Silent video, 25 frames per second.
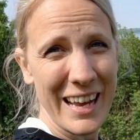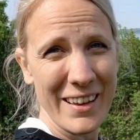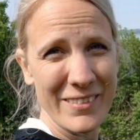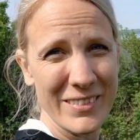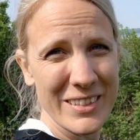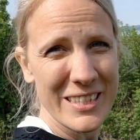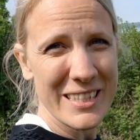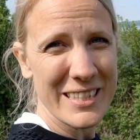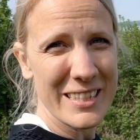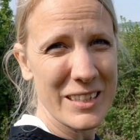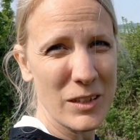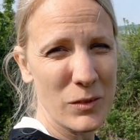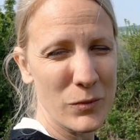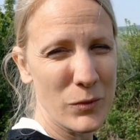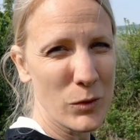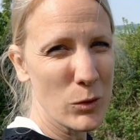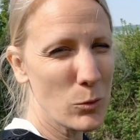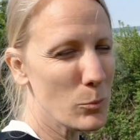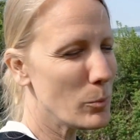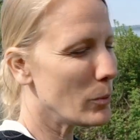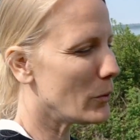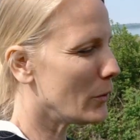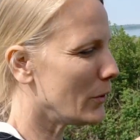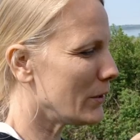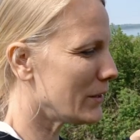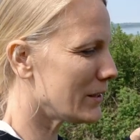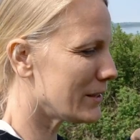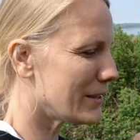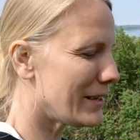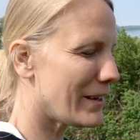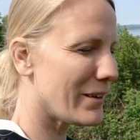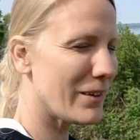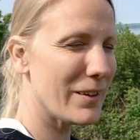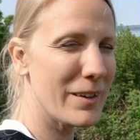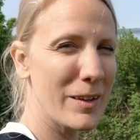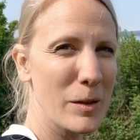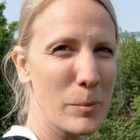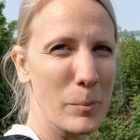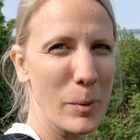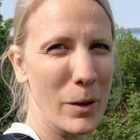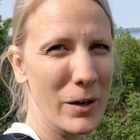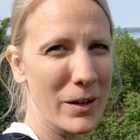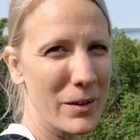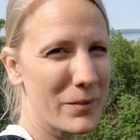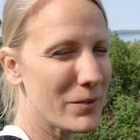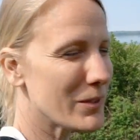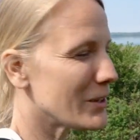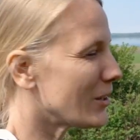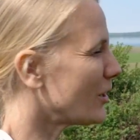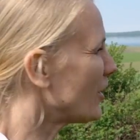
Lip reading: have this little viewpoint down in the bottom of the